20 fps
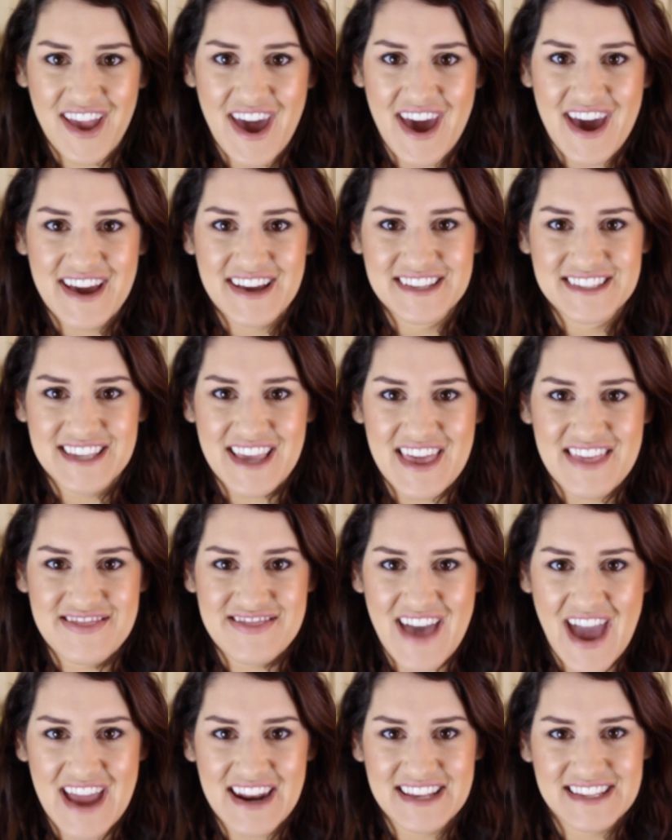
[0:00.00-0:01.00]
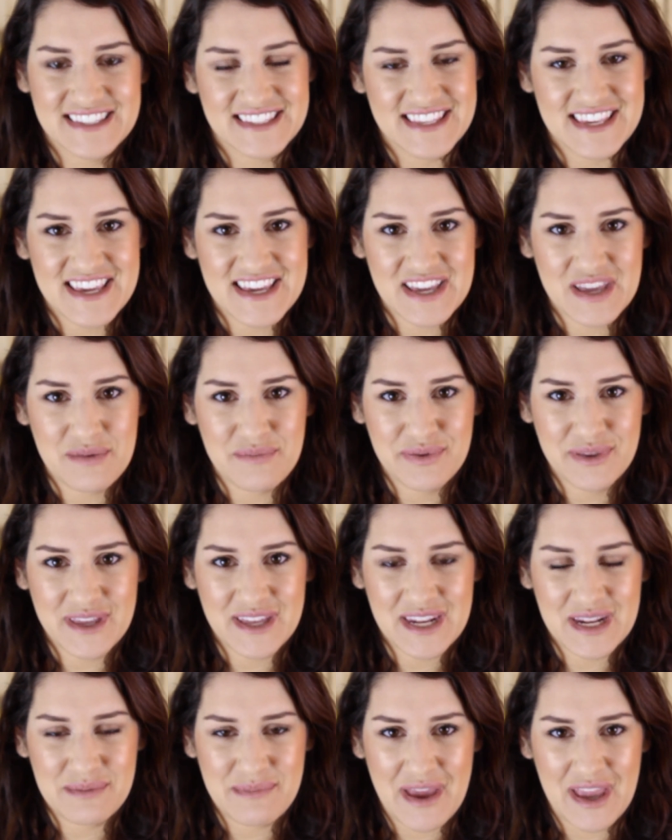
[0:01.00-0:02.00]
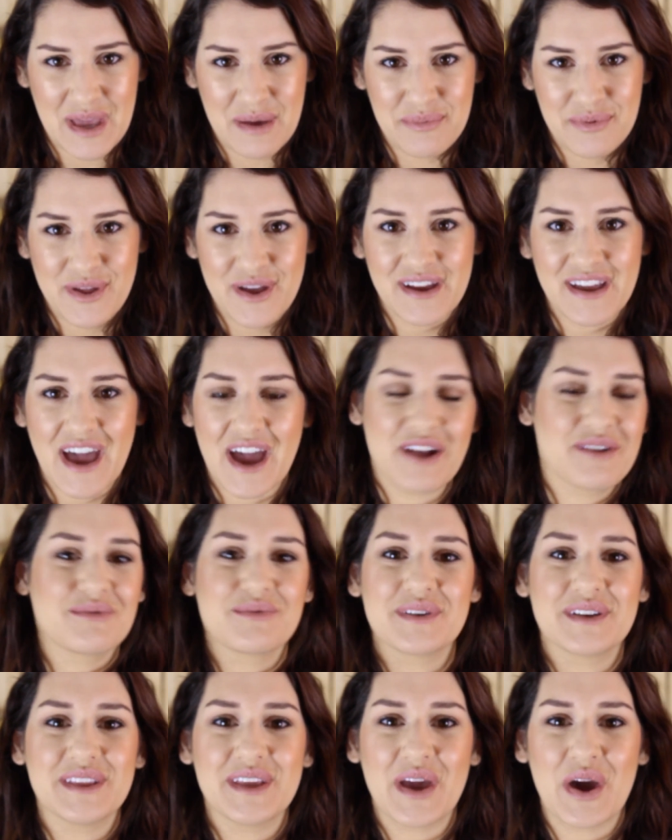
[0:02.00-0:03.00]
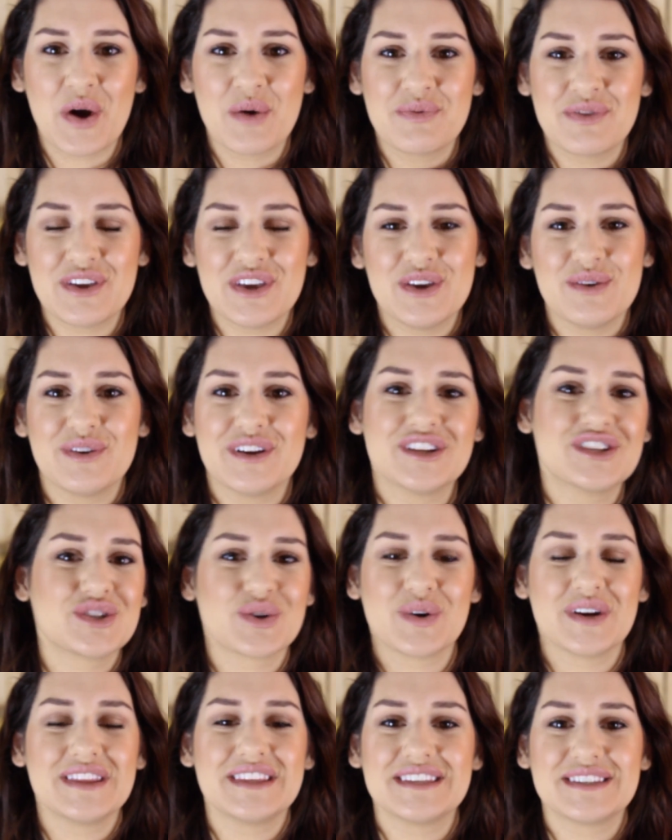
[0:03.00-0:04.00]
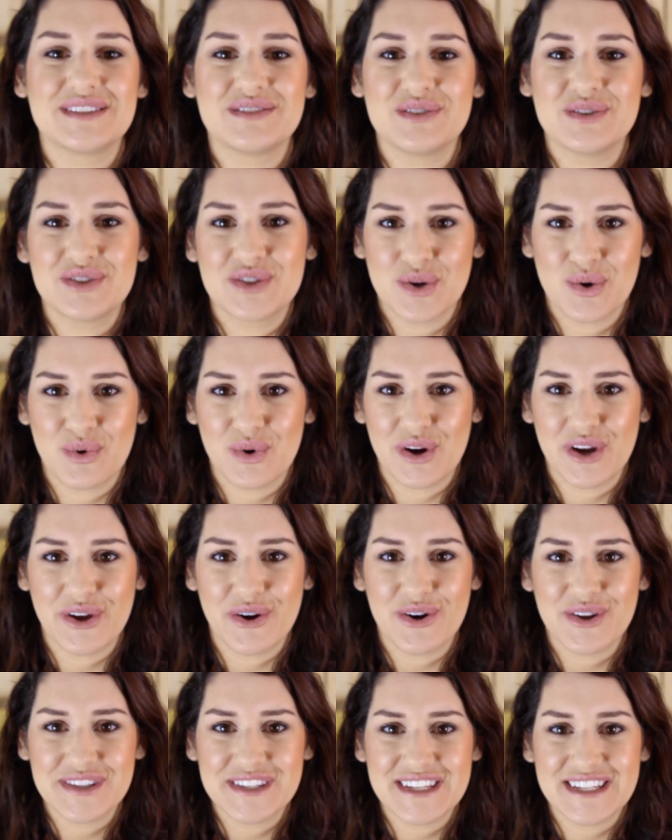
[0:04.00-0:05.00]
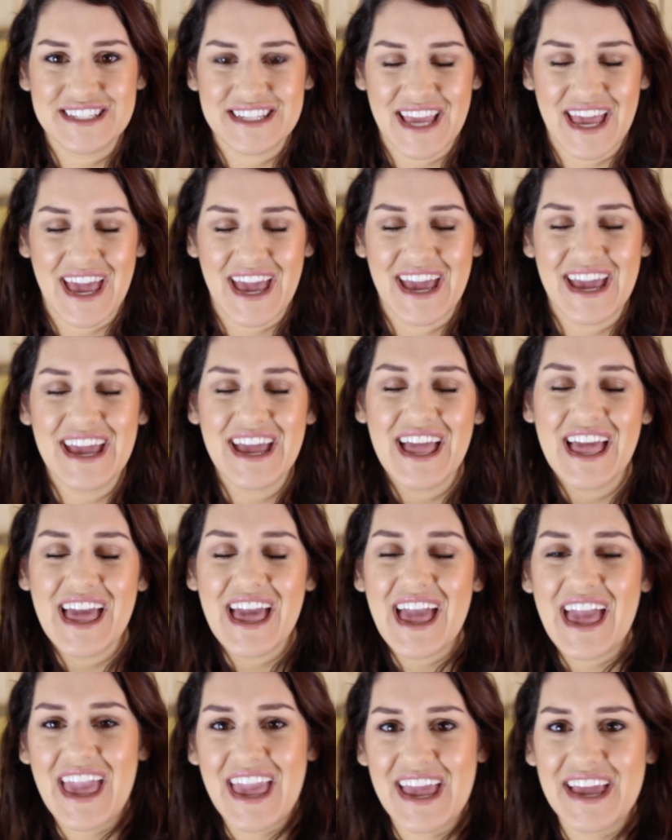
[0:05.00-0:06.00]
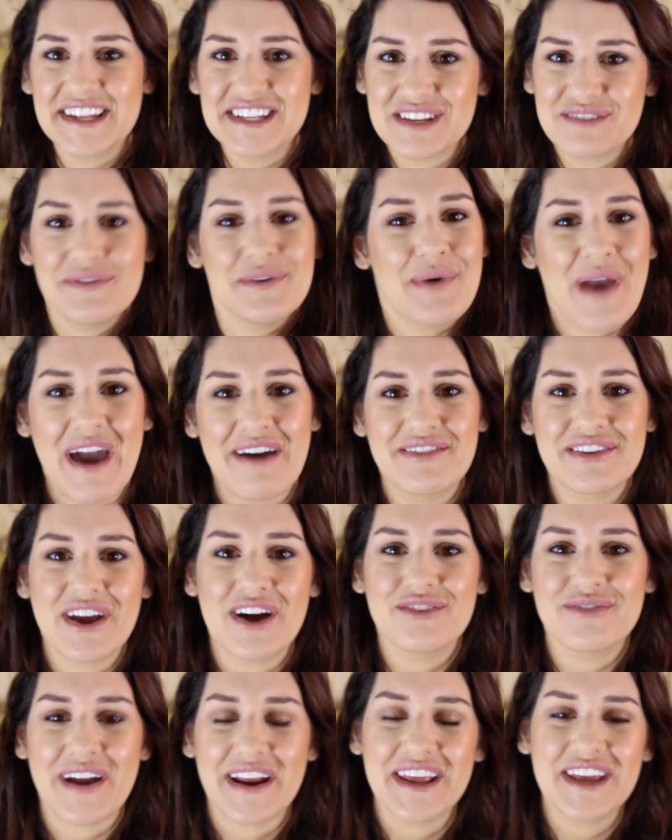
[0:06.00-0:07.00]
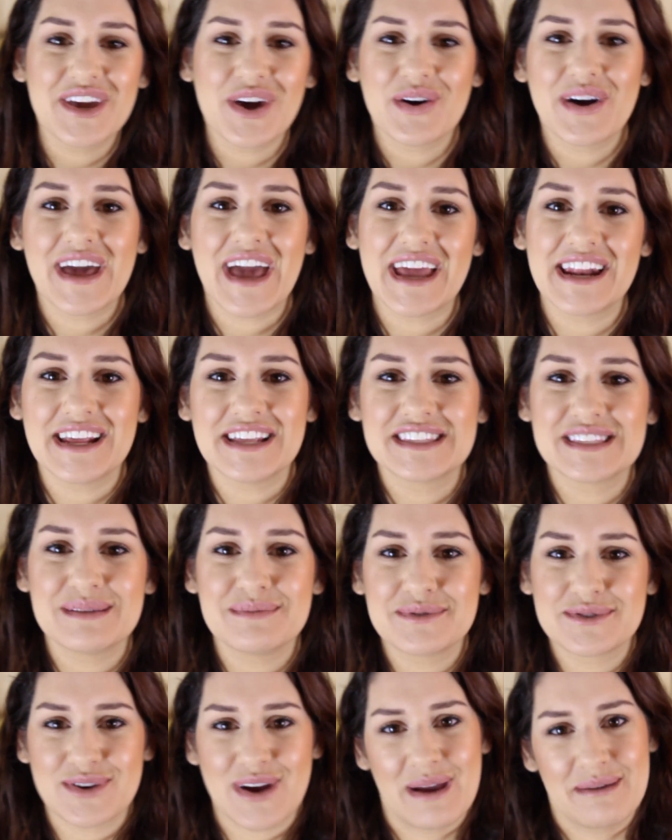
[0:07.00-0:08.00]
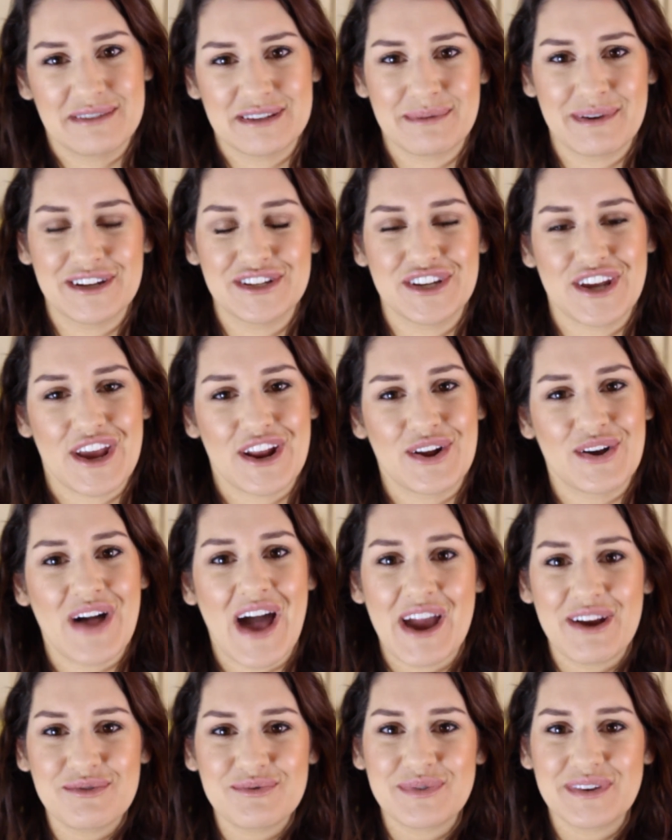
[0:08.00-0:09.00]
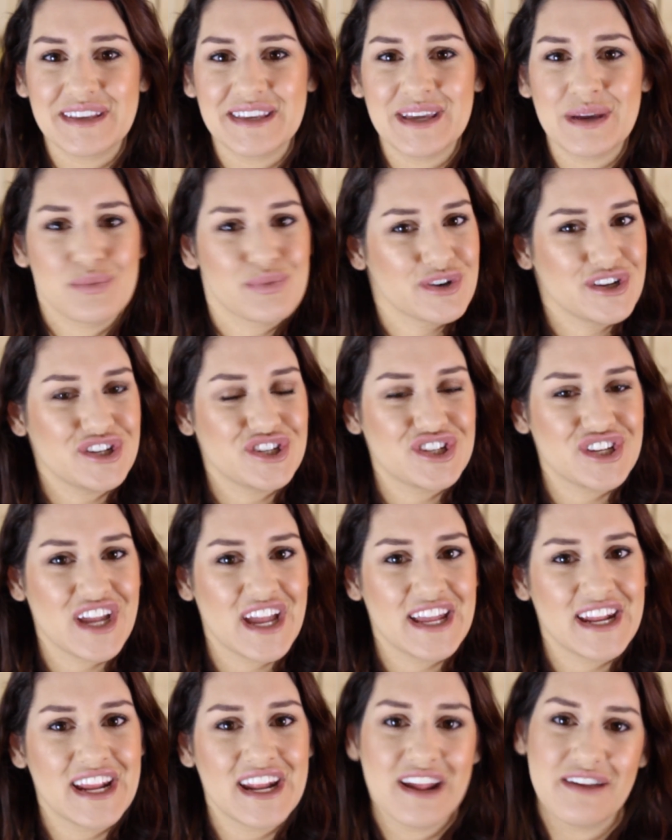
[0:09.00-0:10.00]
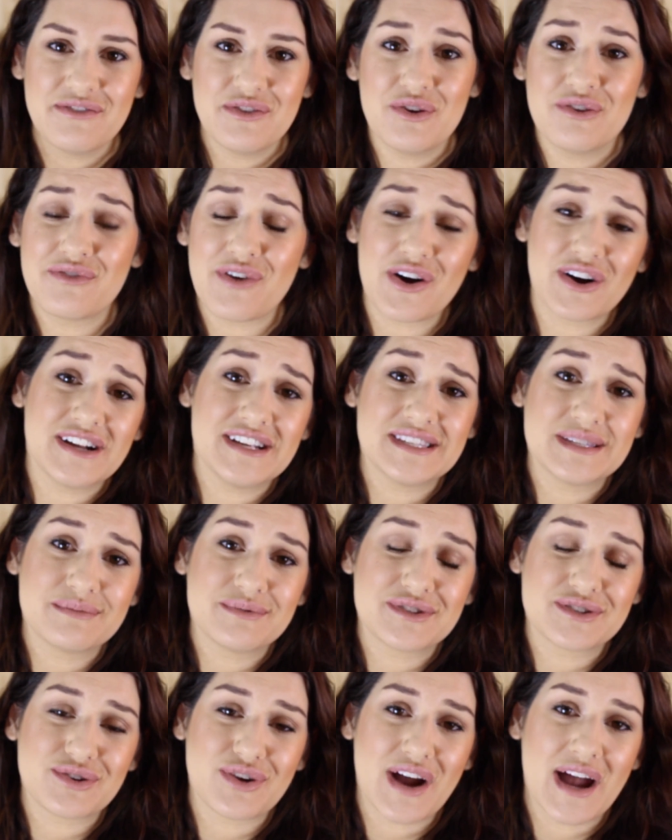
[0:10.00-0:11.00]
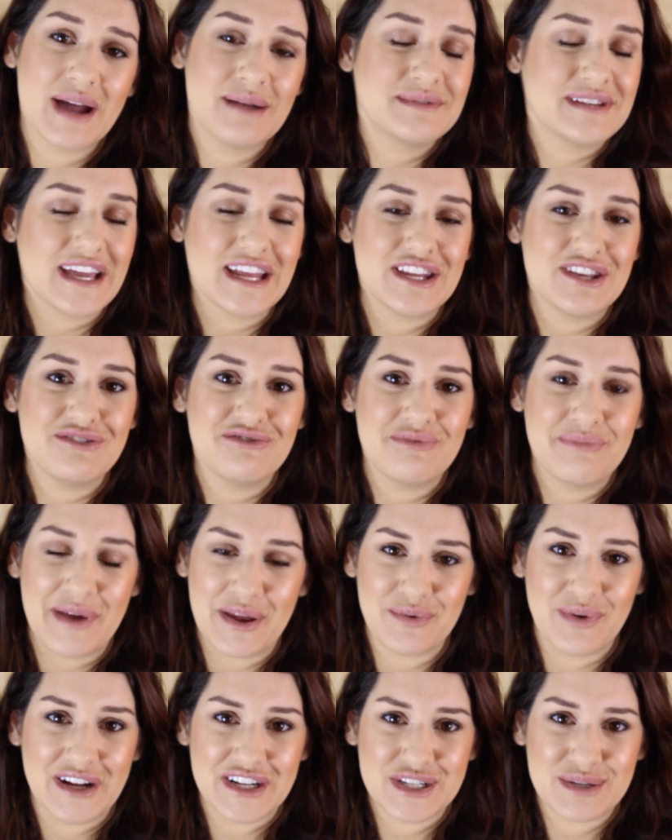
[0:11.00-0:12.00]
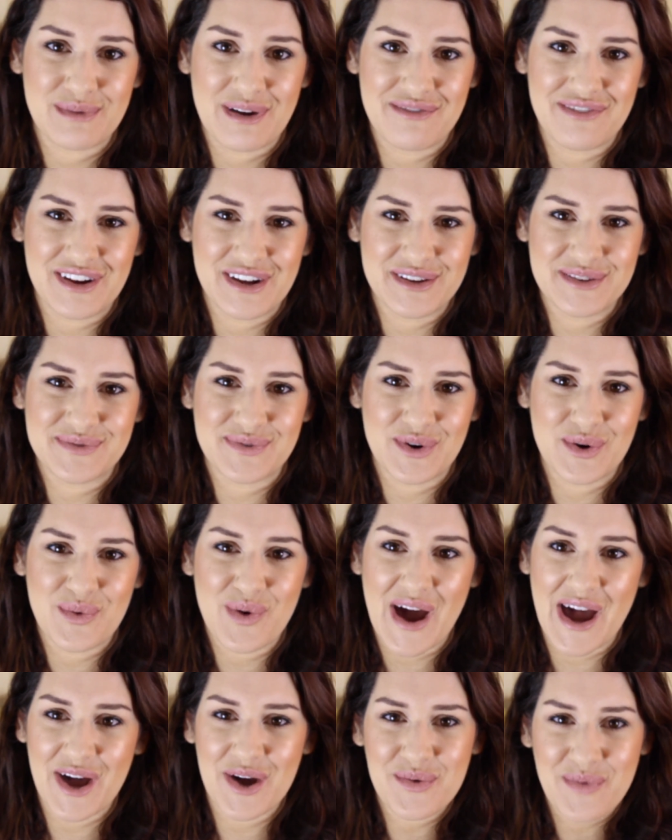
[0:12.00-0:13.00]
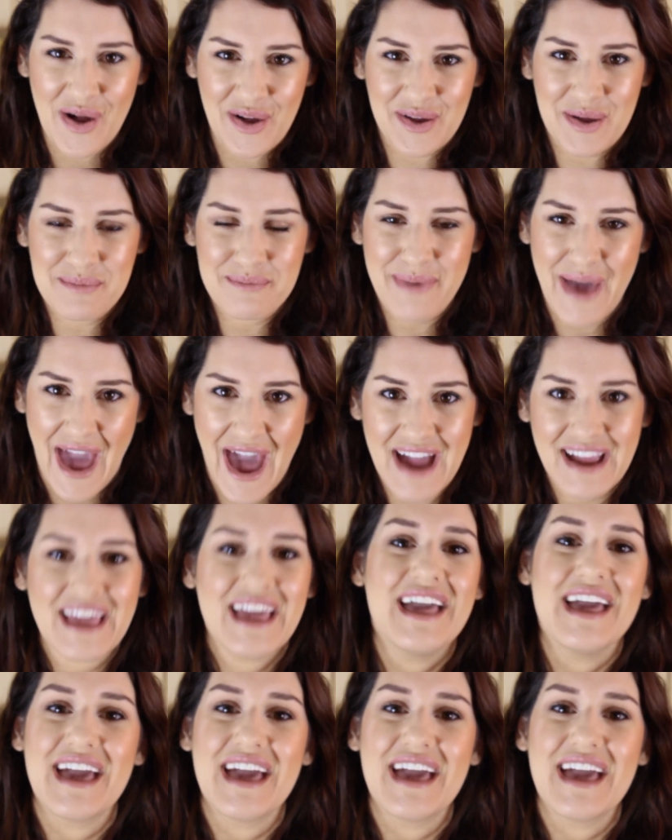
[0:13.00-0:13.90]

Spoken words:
guys, and that is the completed makeup look. I really hope that you enjoyed this tutorial today, and if you haven't already, go ahead and subscribe to my channel. I really appreciate it. If you have already subscribed and you've been watching my videos for a while, welcome back,